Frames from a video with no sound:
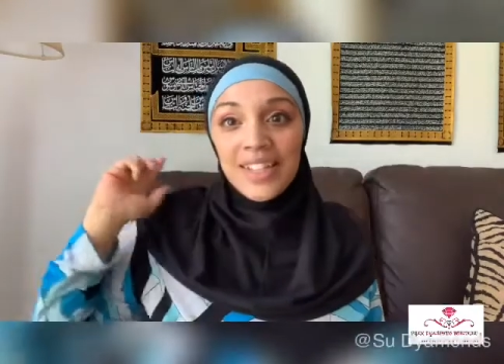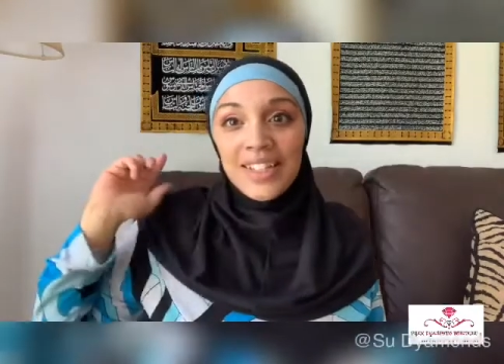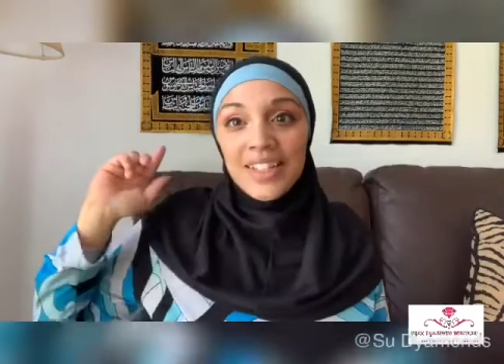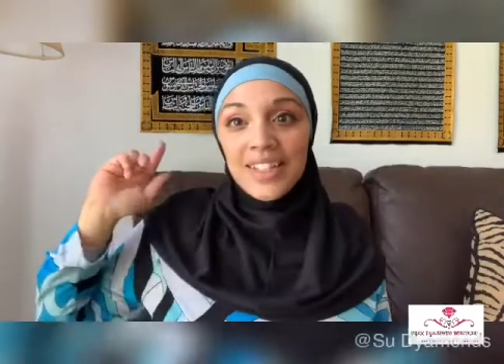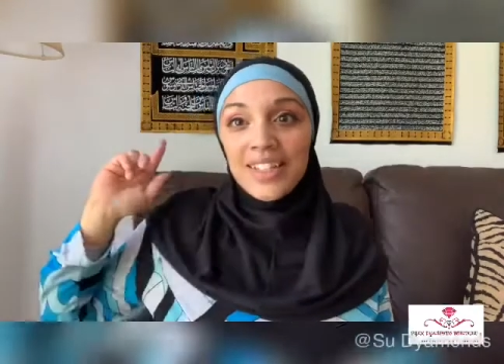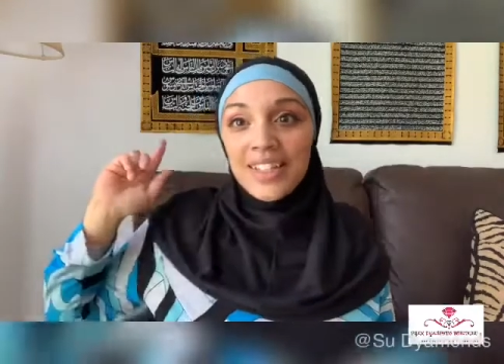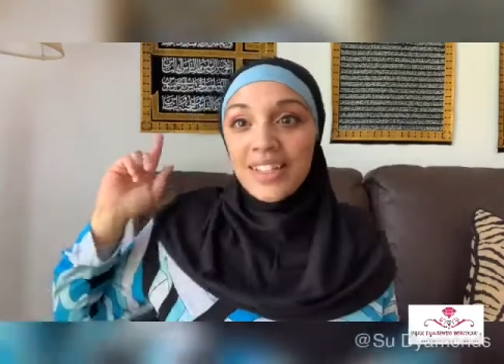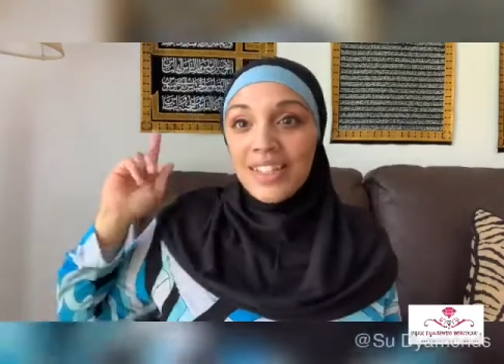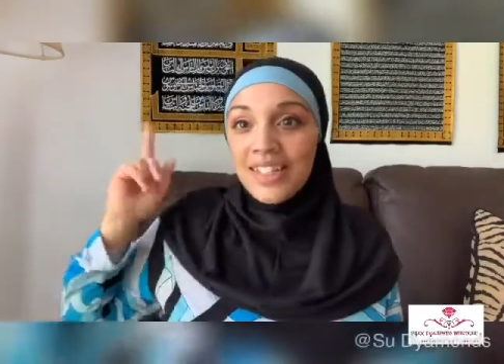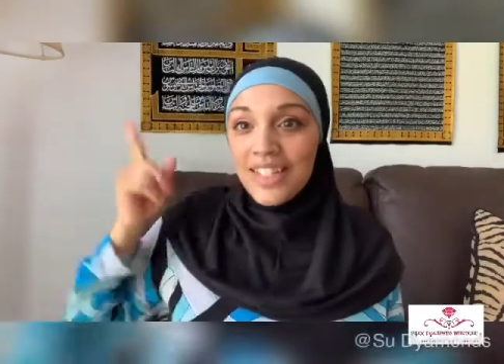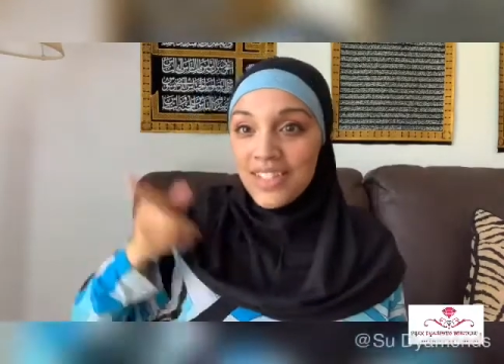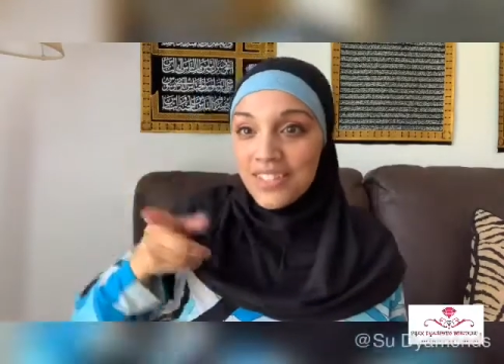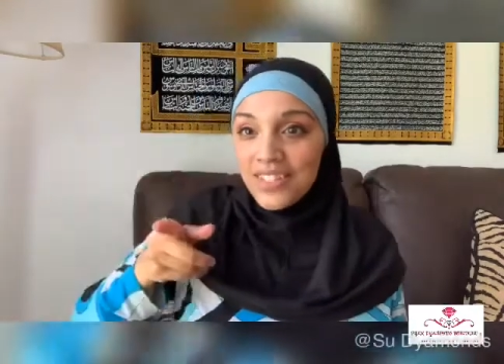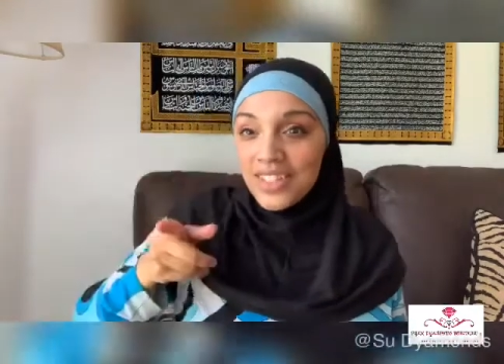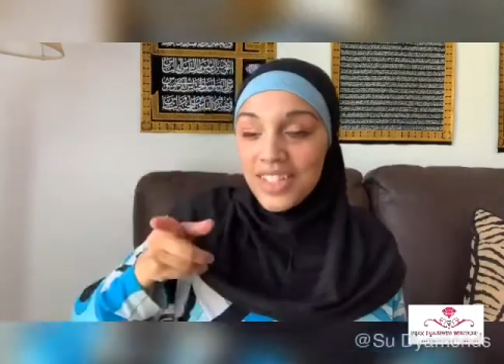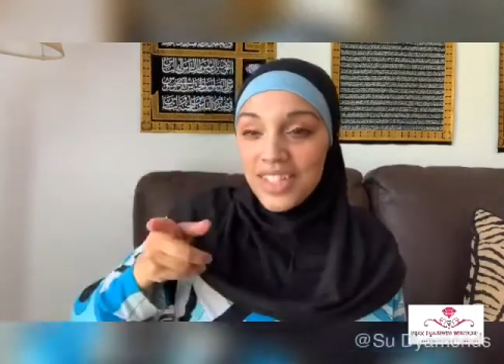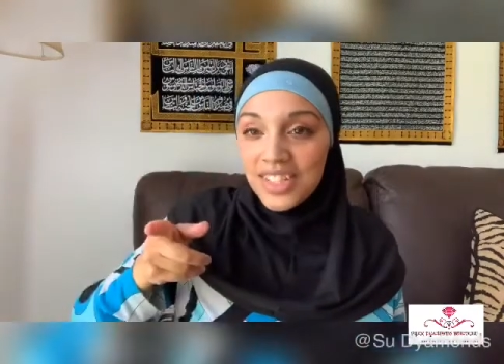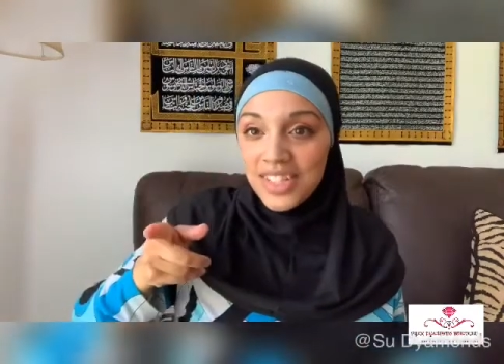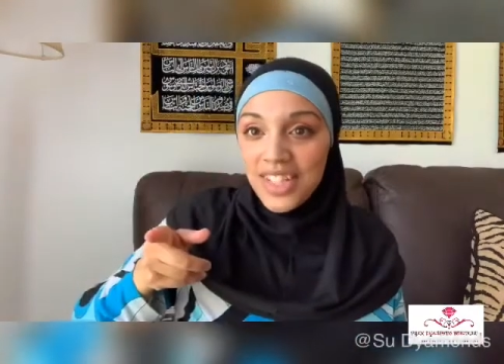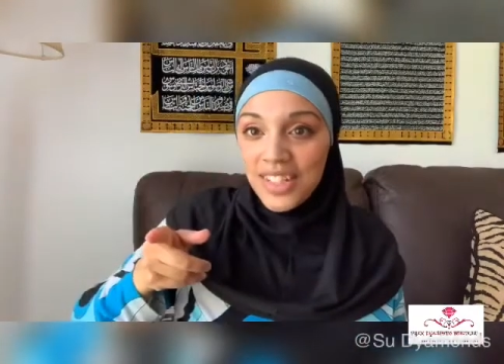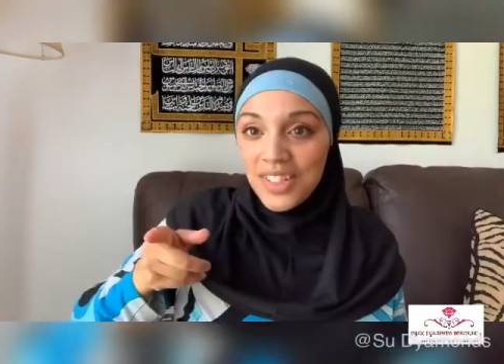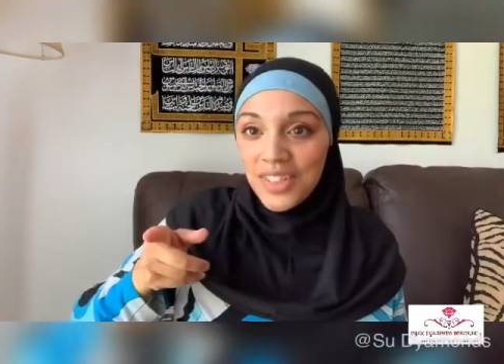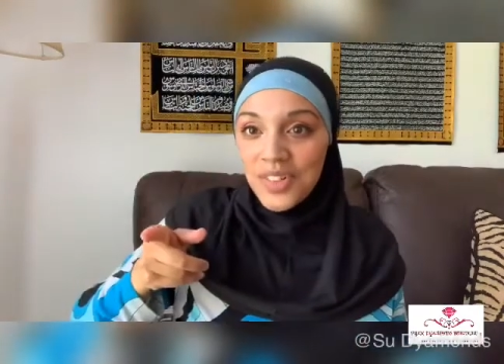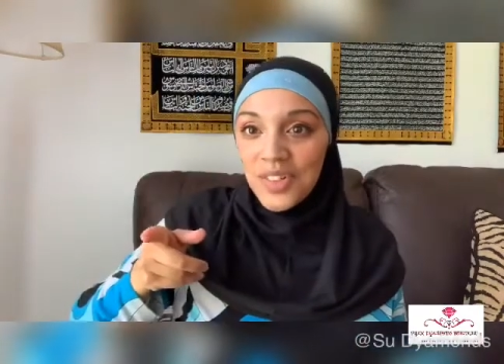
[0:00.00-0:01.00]
leave the
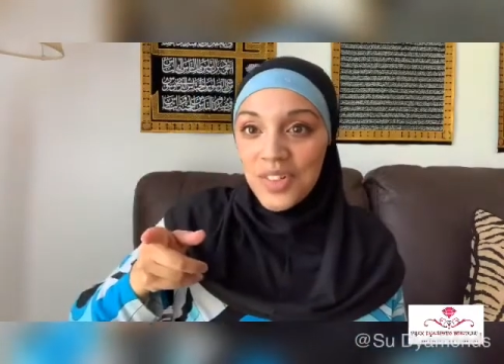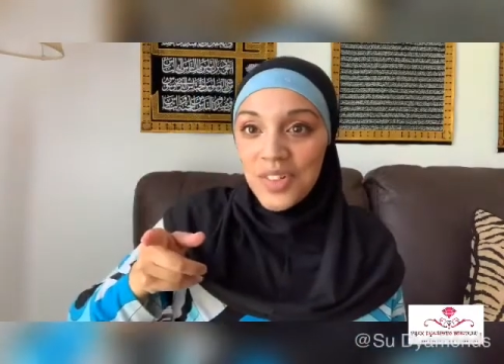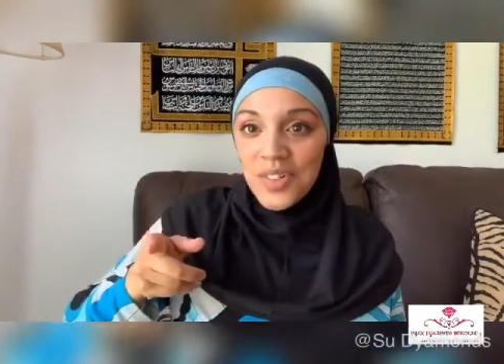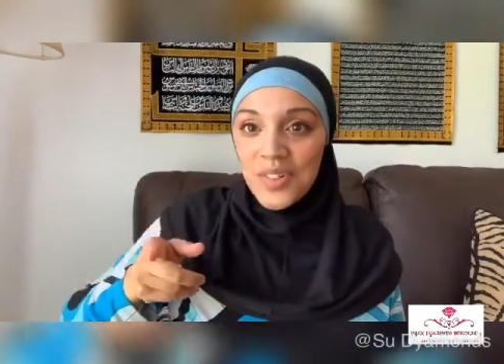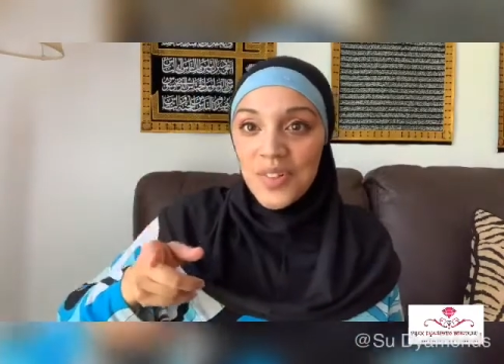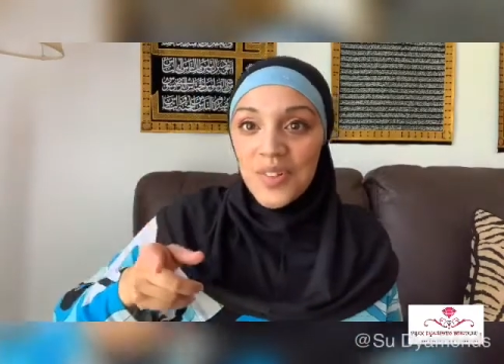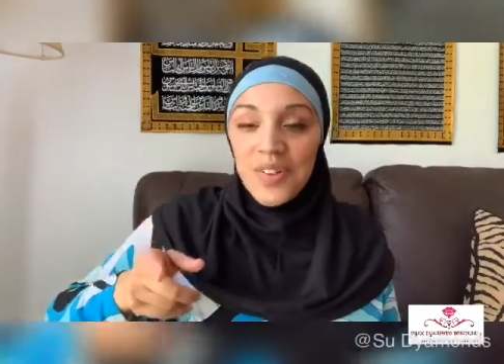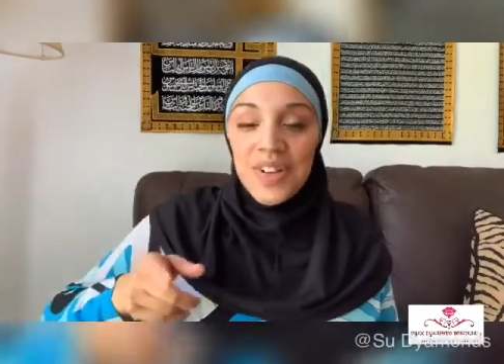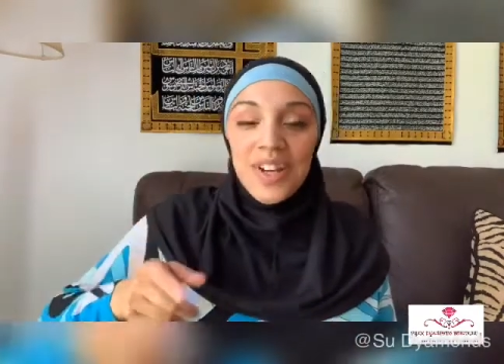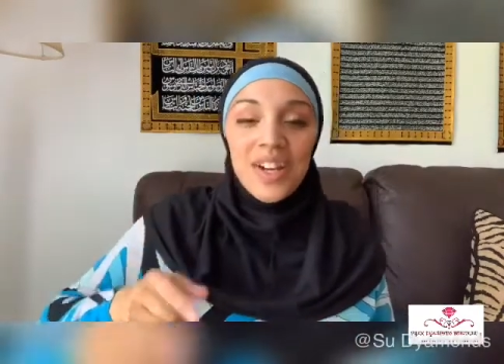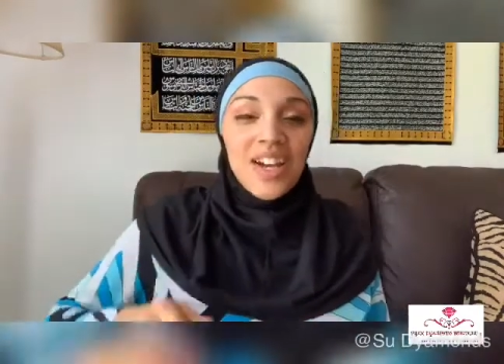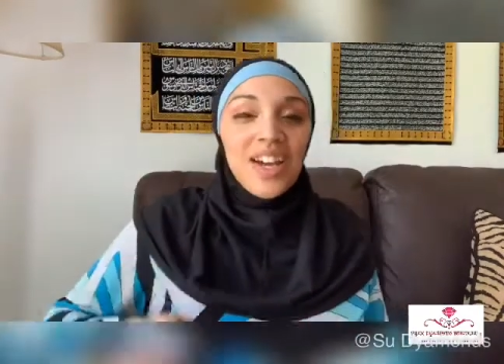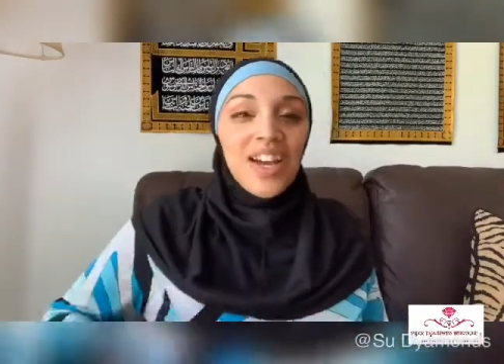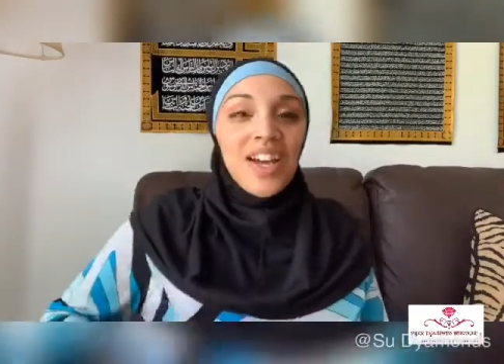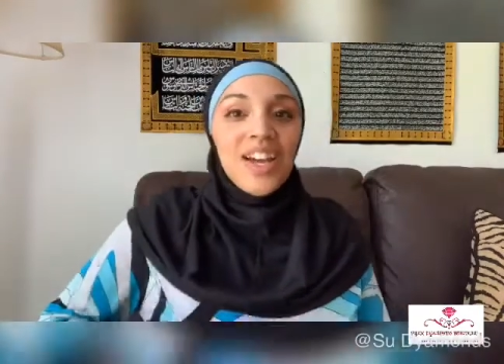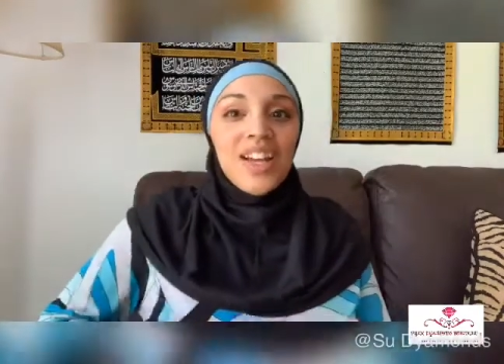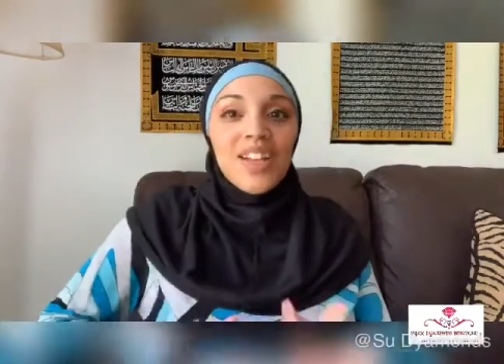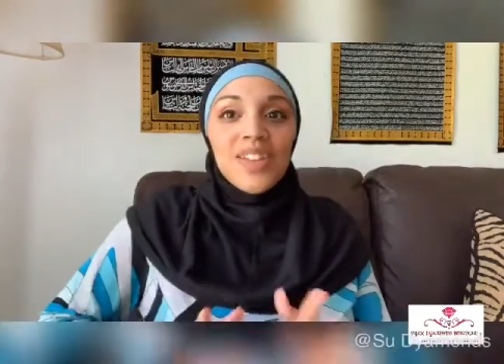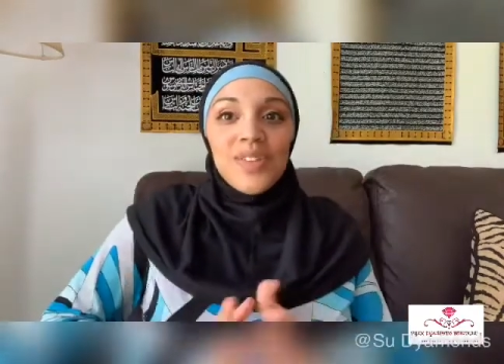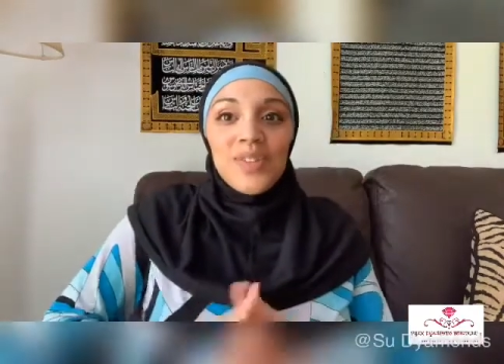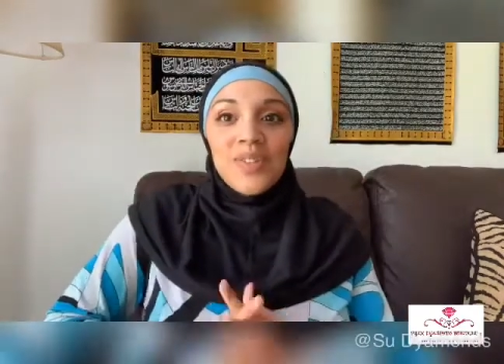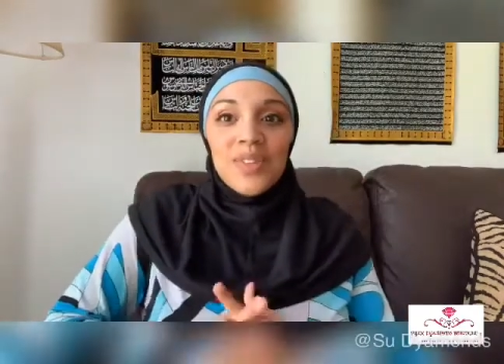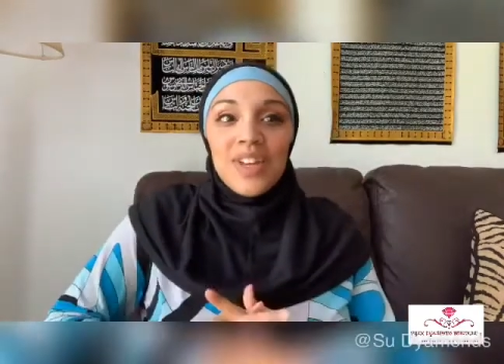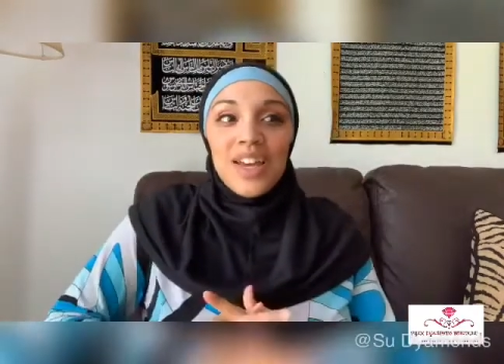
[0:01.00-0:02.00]
channel,
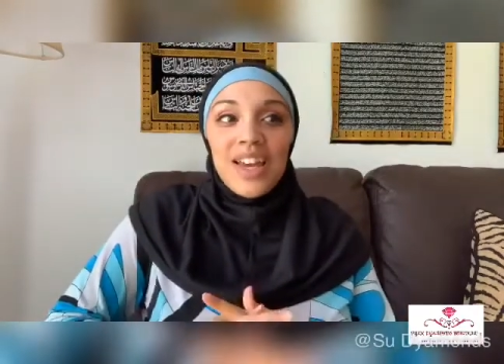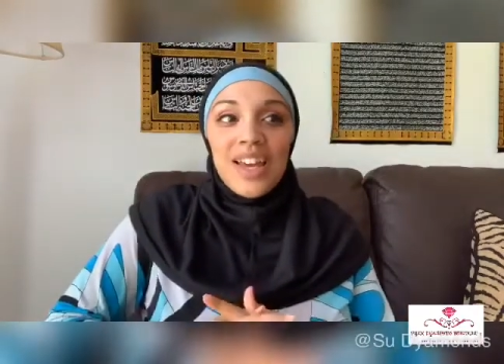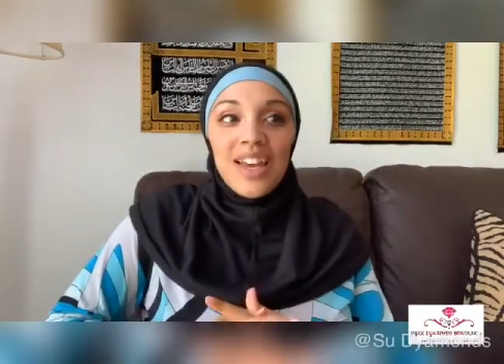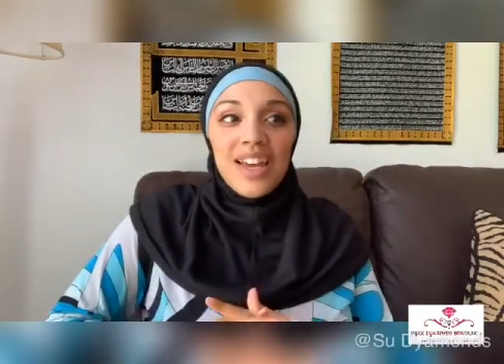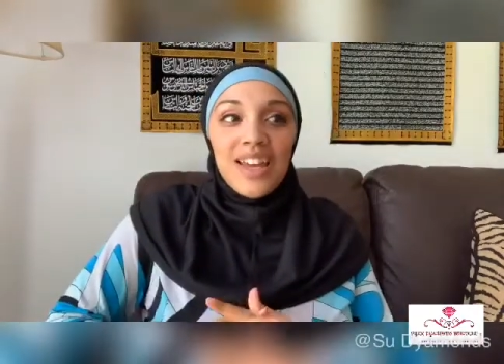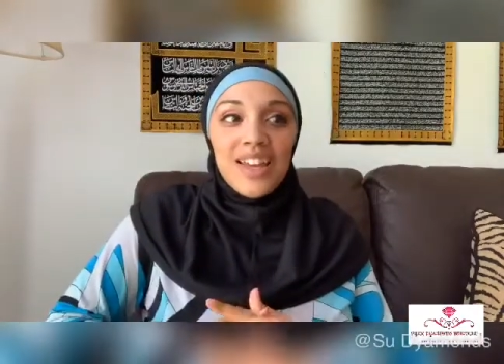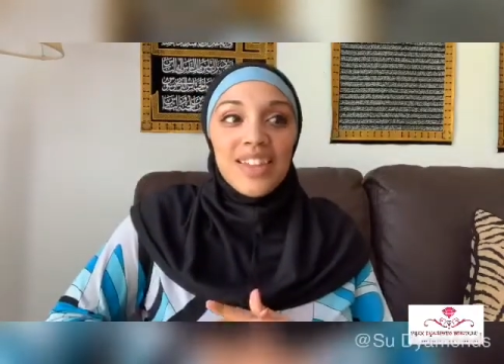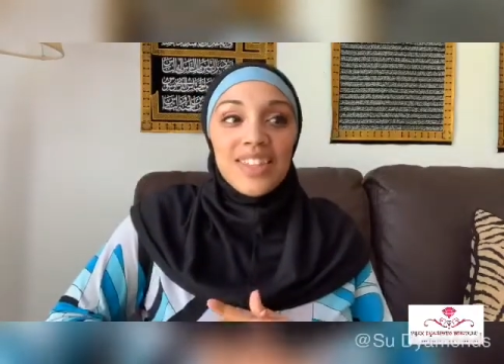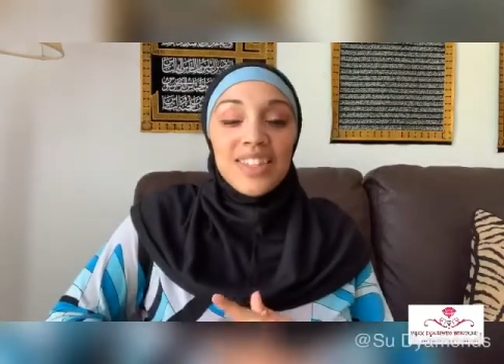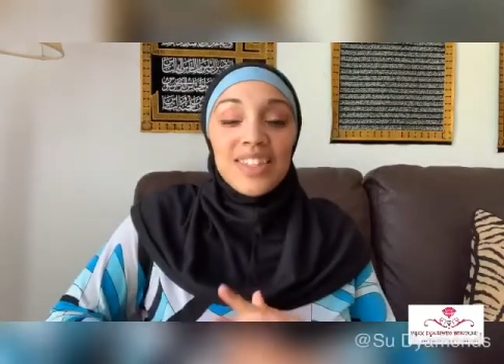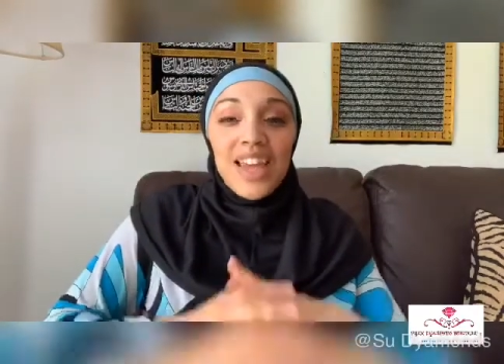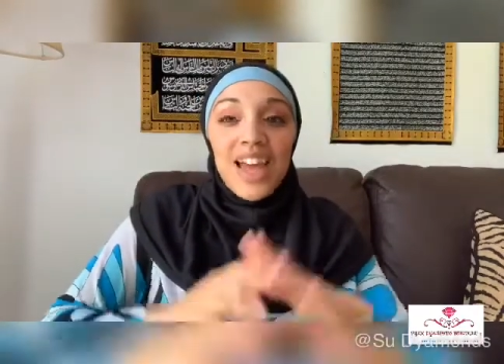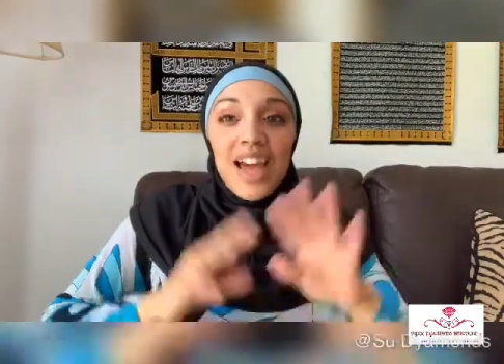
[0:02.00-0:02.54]
you guys,